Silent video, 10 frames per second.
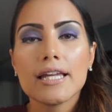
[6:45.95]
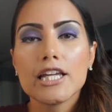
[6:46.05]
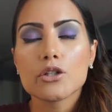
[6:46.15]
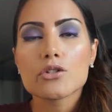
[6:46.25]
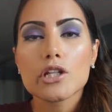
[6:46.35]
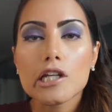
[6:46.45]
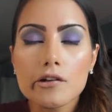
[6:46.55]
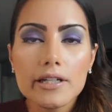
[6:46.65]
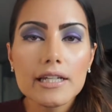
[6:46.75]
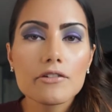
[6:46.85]
you know,
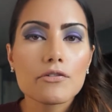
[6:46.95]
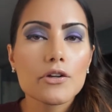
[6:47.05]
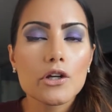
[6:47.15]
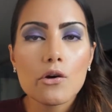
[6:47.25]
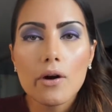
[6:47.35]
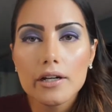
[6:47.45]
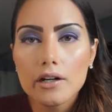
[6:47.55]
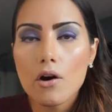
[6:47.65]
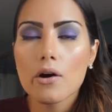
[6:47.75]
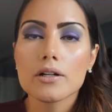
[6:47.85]
security for your
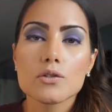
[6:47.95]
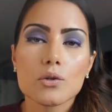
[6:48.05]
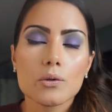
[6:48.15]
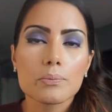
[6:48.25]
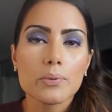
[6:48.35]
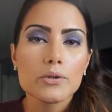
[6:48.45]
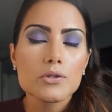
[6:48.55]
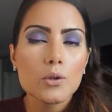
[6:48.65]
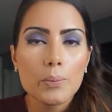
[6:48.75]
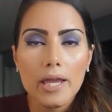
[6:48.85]
credit cards or
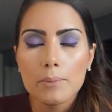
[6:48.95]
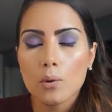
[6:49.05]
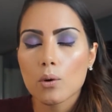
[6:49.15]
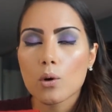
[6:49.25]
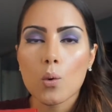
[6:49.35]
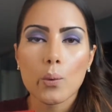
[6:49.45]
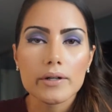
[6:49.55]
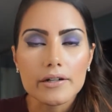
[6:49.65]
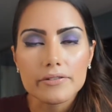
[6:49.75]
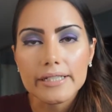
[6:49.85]
personal paperwork or
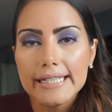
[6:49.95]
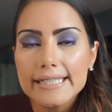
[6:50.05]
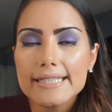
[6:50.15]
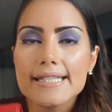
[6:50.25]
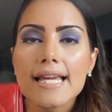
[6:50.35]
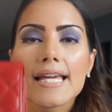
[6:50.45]
whatever it is,